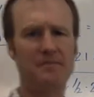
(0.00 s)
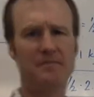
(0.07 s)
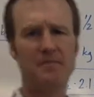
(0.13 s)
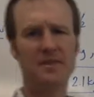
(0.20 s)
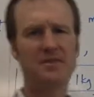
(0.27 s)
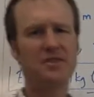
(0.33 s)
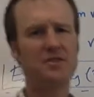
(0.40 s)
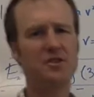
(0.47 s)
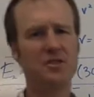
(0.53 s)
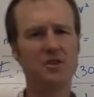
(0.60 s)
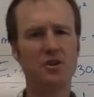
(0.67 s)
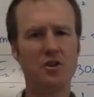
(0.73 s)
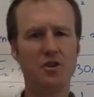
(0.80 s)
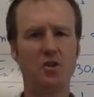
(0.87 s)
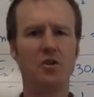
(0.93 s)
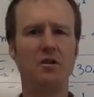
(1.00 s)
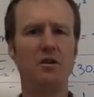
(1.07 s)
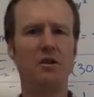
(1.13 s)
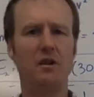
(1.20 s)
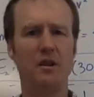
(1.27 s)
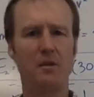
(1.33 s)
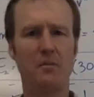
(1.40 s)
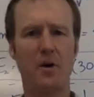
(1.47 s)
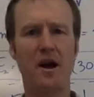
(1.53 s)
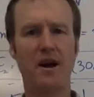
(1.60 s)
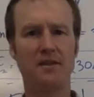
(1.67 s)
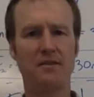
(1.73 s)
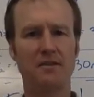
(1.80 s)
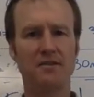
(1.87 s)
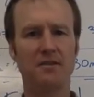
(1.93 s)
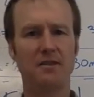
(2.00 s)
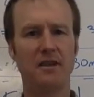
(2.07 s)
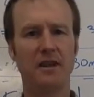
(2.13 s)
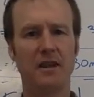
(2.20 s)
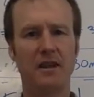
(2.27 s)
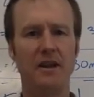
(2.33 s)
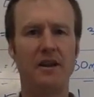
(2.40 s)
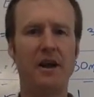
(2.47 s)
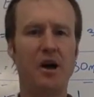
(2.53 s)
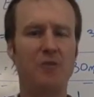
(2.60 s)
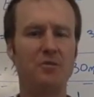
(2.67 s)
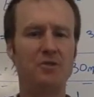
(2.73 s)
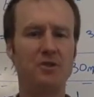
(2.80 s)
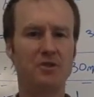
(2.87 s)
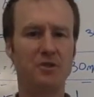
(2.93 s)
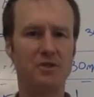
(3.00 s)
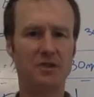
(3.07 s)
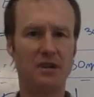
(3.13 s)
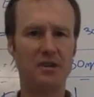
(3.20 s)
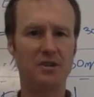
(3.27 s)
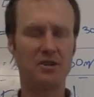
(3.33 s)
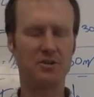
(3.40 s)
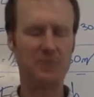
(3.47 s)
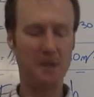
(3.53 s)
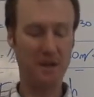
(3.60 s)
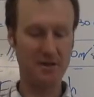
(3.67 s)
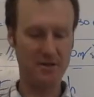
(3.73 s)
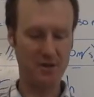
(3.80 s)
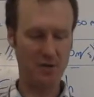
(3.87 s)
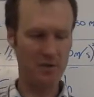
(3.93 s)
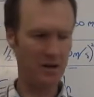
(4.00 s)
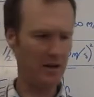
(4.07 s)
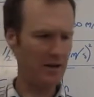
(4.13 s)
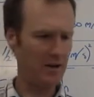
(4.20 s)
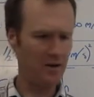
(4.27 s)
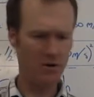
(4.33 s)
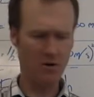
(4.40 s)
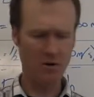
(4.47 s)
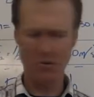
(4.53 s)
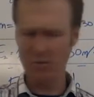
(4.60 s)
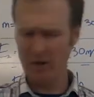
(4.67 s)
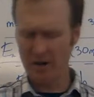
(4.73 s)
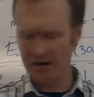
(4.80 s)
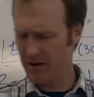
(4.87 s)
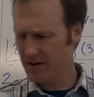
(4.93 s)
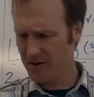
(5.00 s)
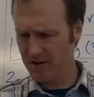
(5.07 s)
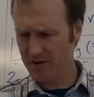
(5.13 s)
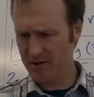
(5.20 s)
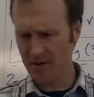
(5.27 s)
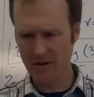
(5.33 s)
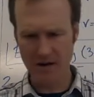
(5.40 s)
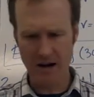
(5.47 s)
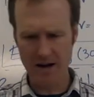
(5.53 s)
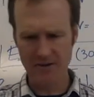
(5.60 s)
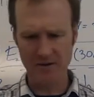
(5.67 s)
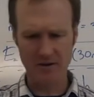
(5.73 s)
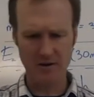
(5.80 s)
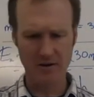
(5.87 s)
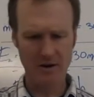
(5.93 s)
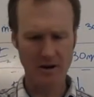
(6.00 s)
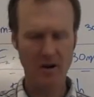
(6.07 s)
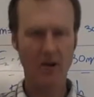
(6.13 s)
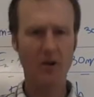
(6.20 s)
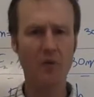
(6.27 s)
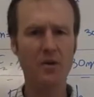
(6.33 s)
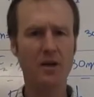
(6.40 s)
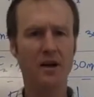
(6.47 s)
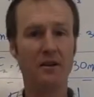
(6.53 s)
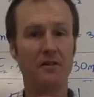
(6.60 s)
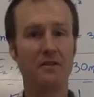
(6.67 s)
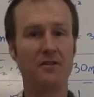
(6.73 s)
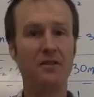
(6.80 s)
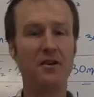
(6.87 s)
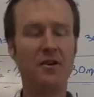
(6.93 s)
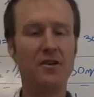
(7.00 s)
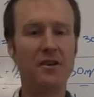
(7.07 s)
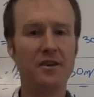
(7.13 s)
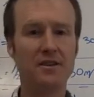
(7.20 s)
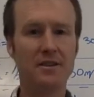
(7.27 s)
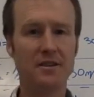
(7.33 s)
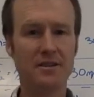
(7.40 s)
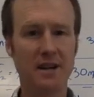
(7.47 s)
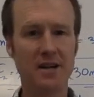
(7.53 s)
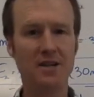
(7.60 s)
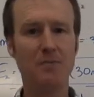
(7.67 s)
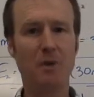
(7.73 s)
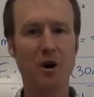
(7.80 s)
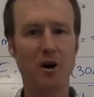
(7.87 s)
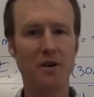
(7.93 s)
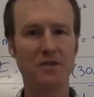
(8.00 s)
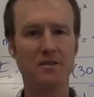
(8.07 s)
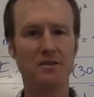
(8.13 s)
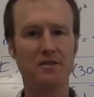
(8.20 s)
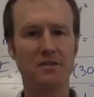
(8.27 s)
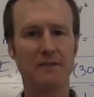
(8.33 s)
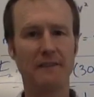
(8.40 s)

This is just good practice. It helps your instructors because they'll be like, oh, where is their answer? Oh yeah, there it is inside the box.